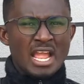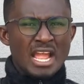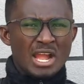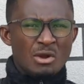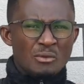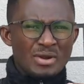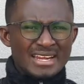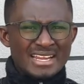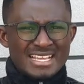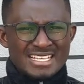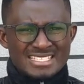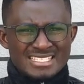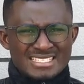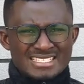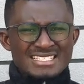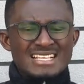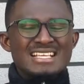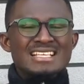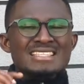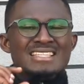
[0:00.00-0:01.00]
And when there's
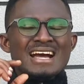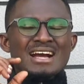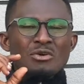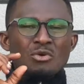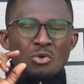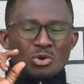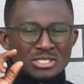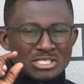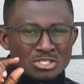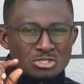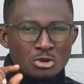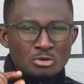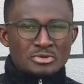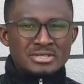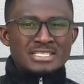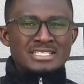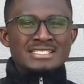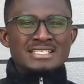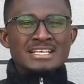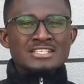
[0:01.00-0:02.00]
that cortisol
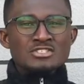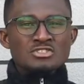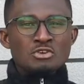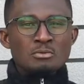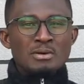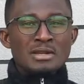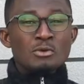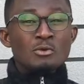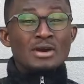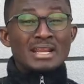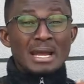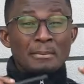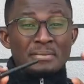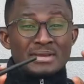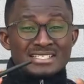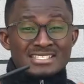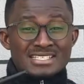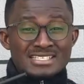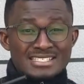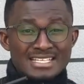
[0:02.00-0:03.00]
resistance in your body, what
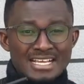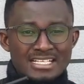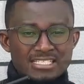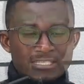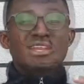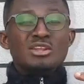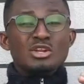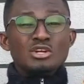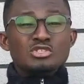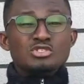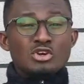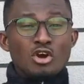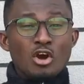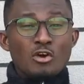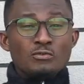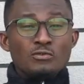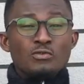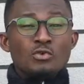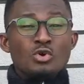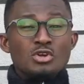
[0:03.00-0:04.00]
happens is that a lot
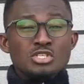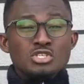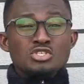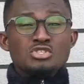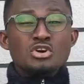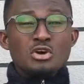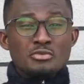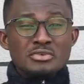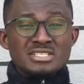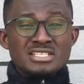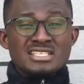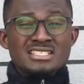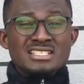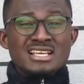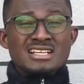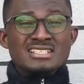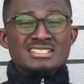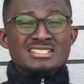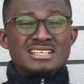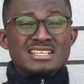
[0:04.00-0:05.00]
of cortisol
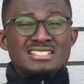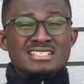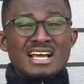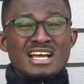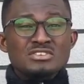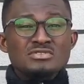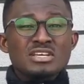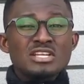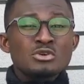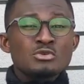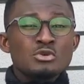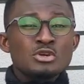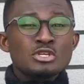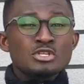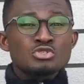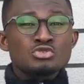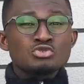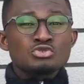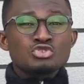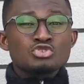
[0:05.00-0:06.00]
resistance is actually
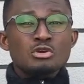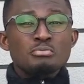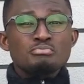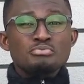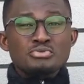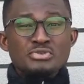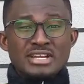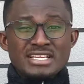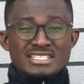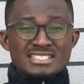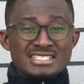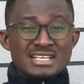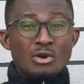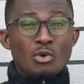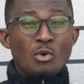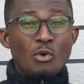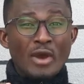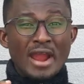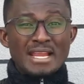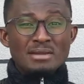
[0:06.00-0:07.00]
going to suppress the
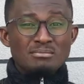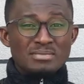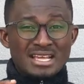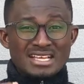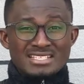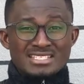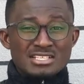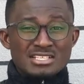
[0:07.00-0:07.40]
white blood